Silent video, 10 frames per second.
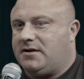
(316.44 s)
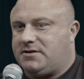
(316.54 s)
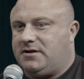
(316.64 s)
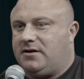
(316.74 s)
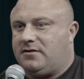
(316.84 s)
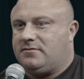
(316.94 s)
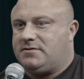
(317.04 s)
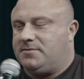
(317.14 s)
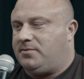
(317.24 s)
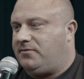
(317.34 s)
here
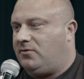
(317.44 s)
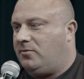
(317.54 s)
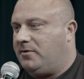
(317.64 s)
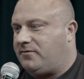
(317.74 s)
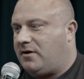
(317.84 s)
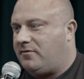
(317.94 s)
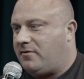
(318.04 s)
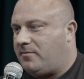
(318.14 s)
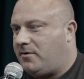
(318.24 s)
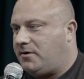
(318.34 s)
to perform in front of
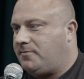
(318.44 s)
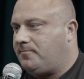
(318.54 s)
everybody.